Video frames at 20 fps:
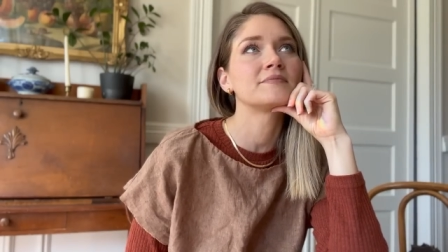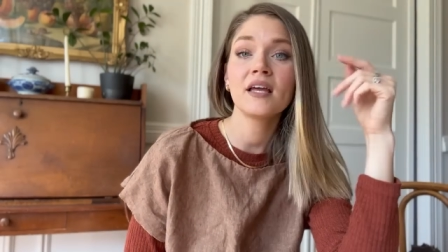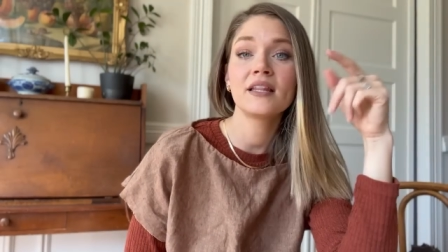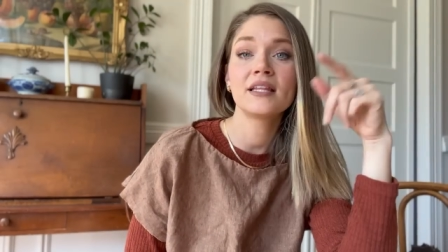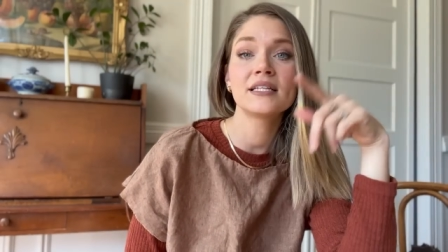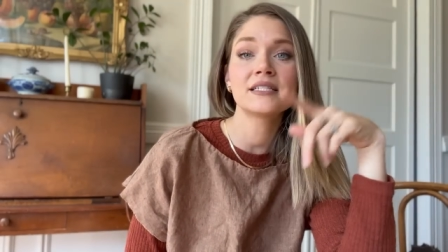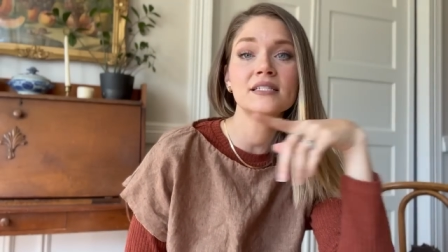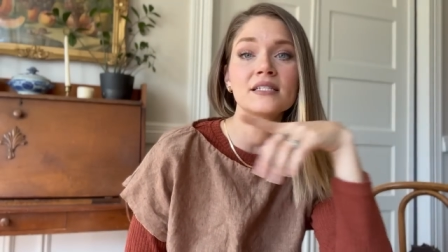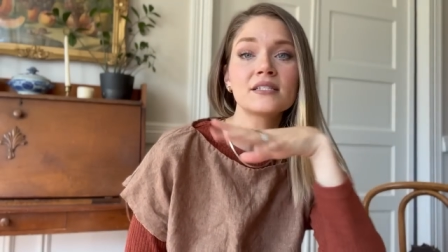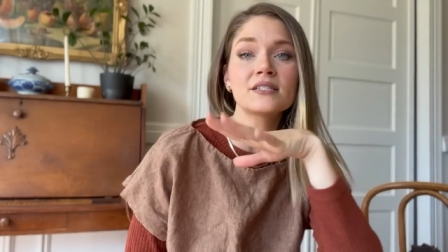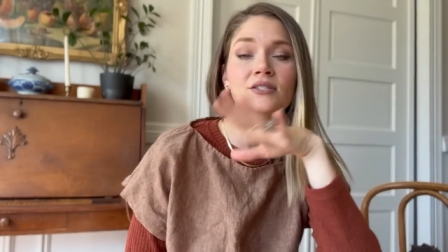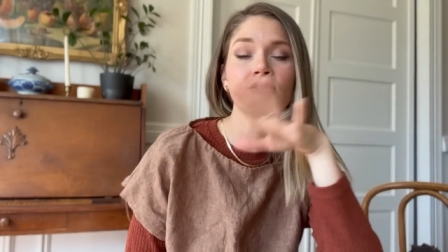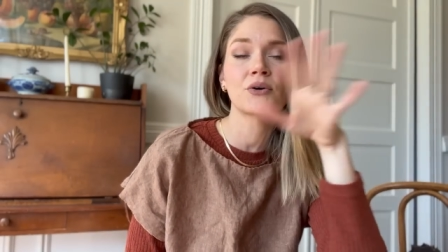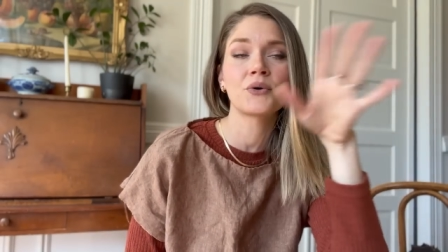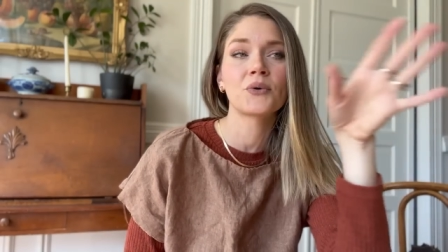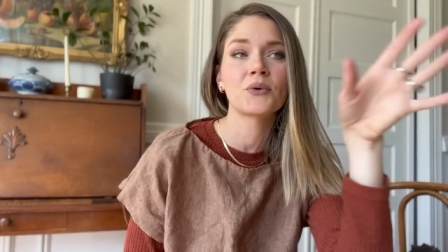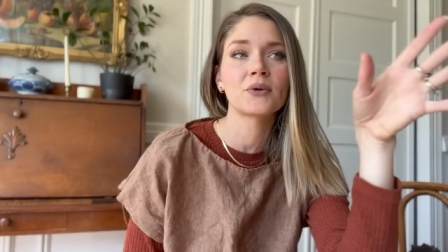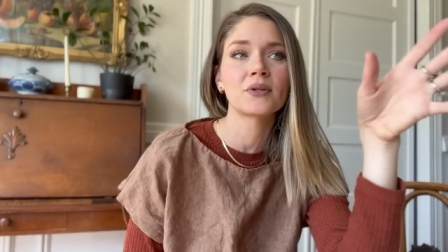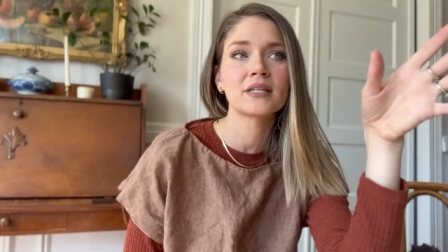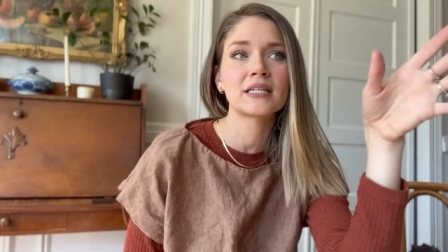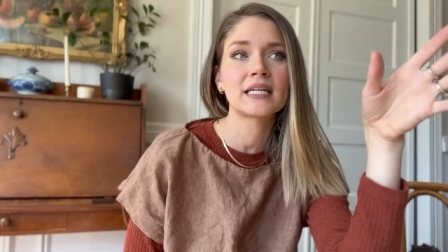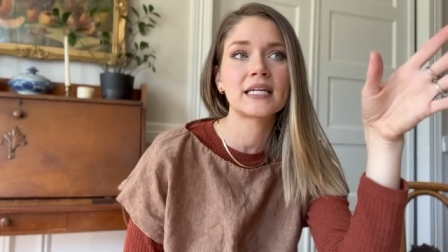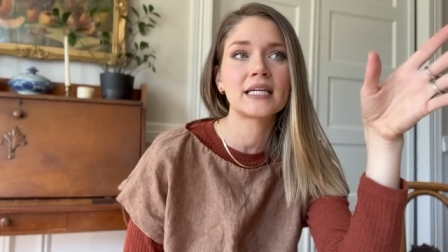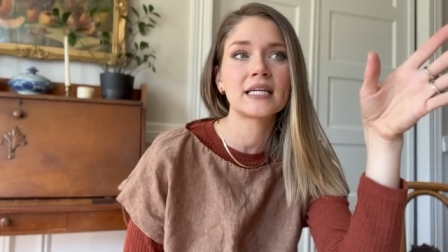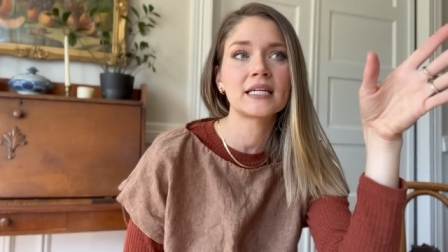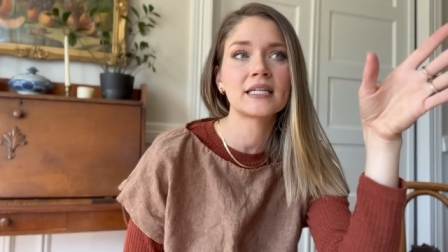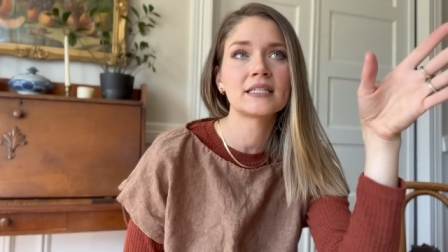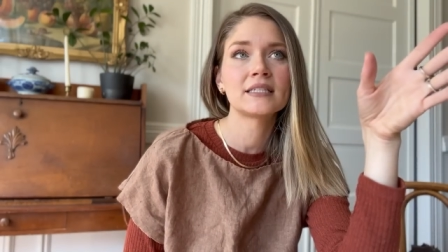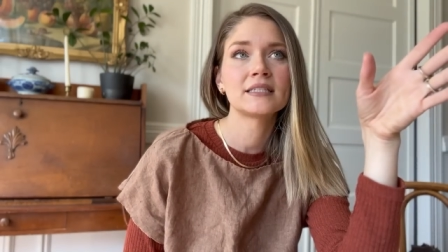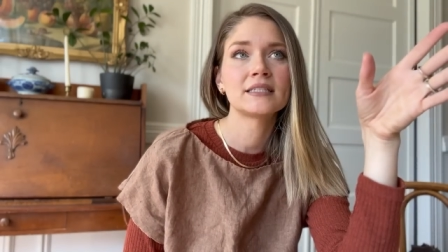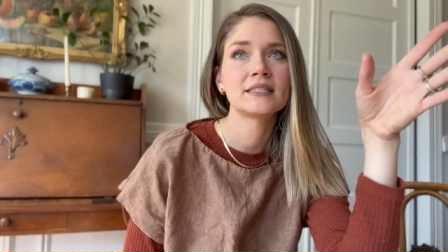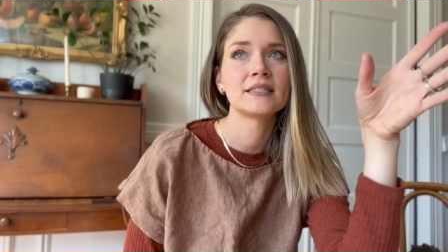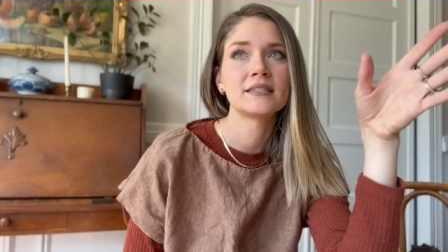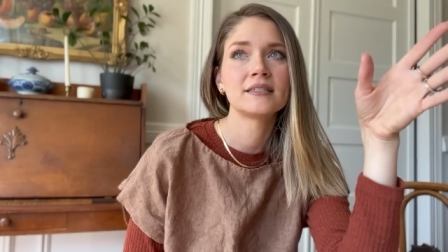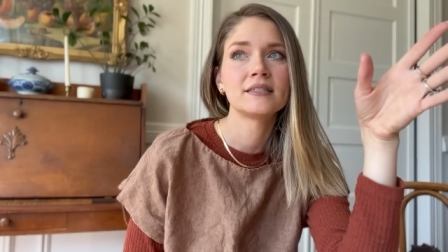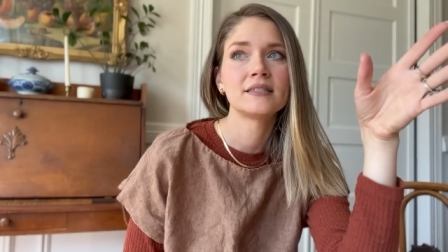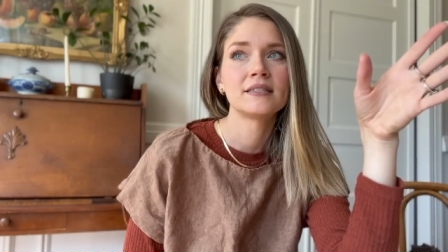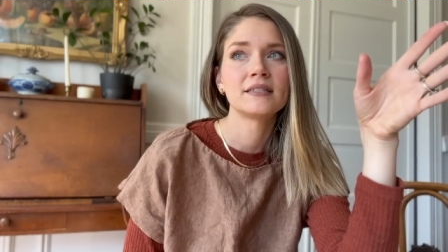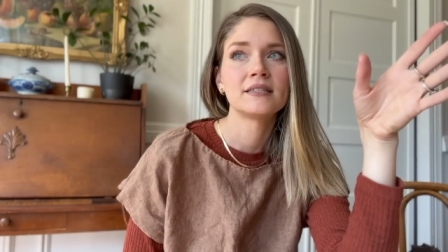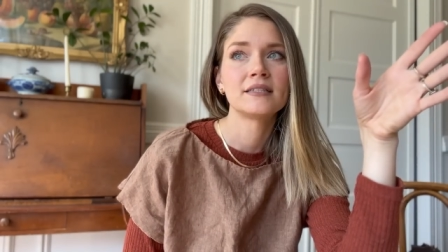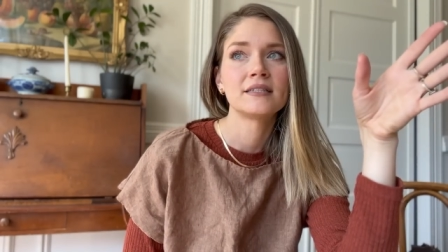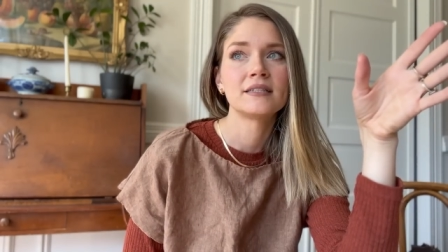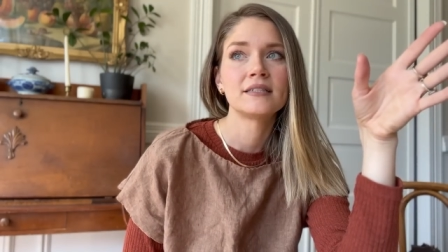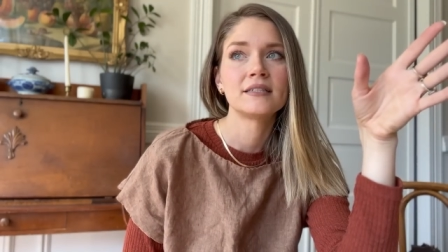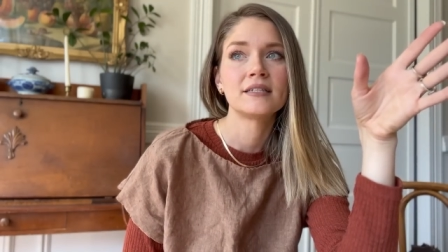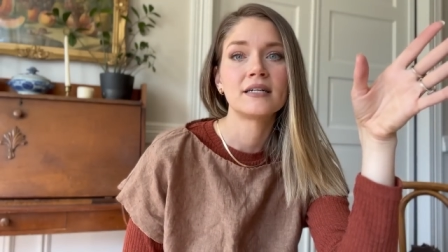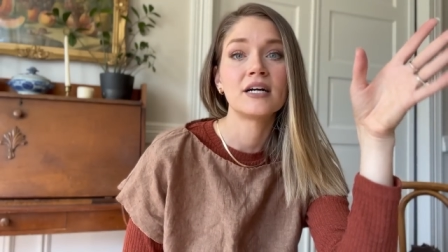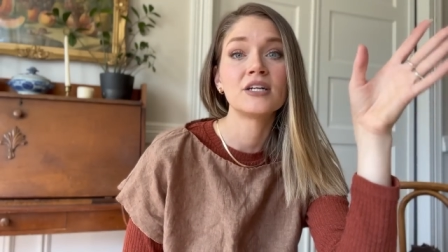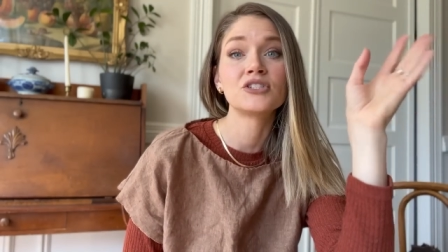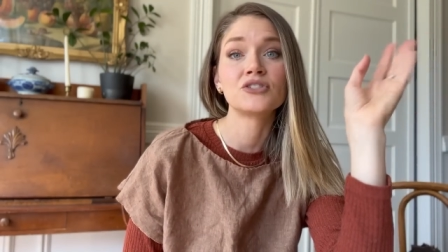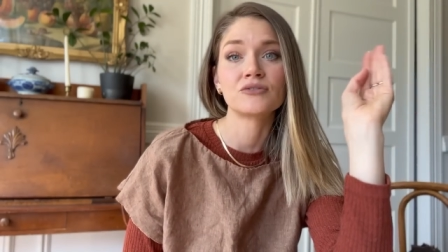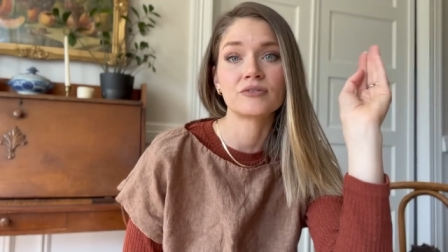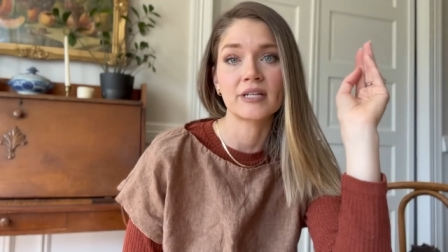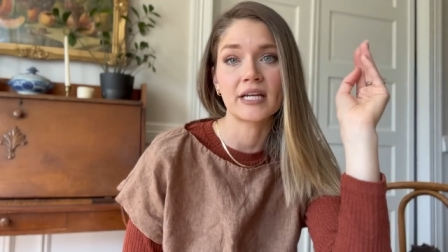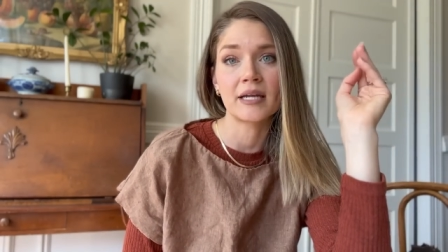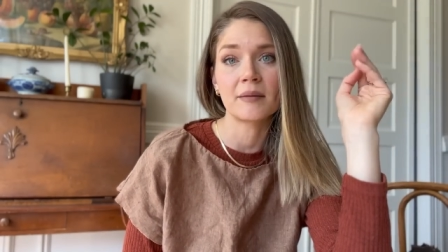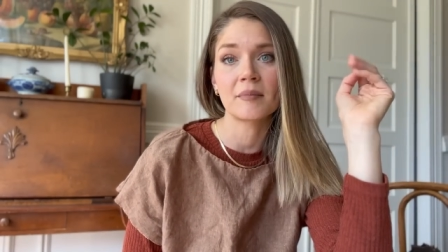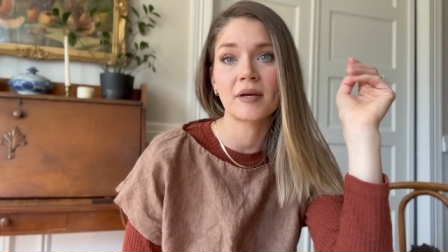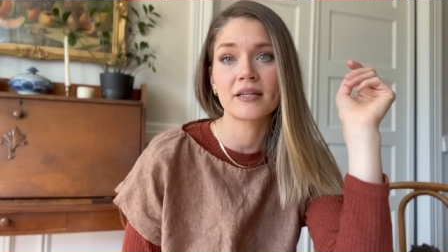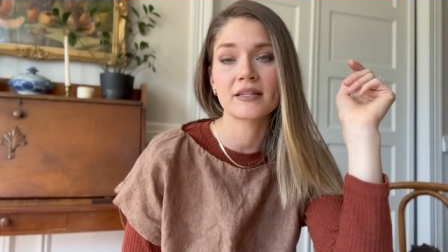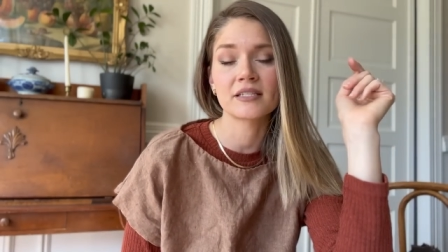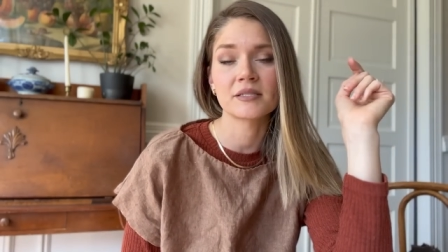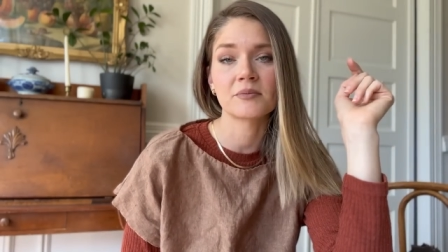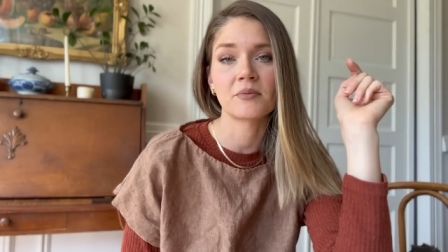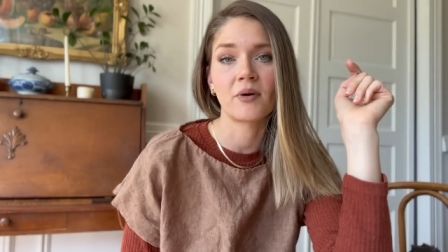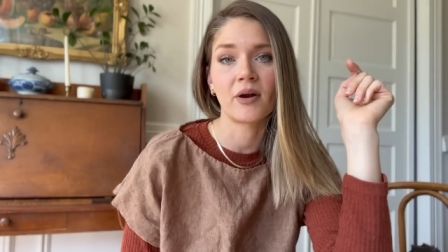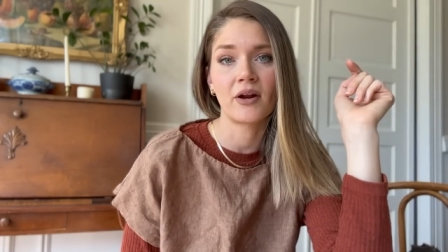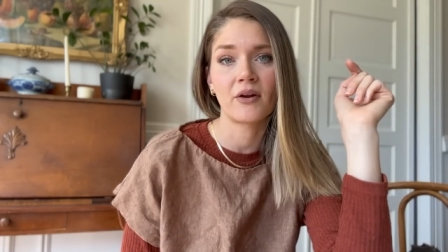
This is totally a dream at this point.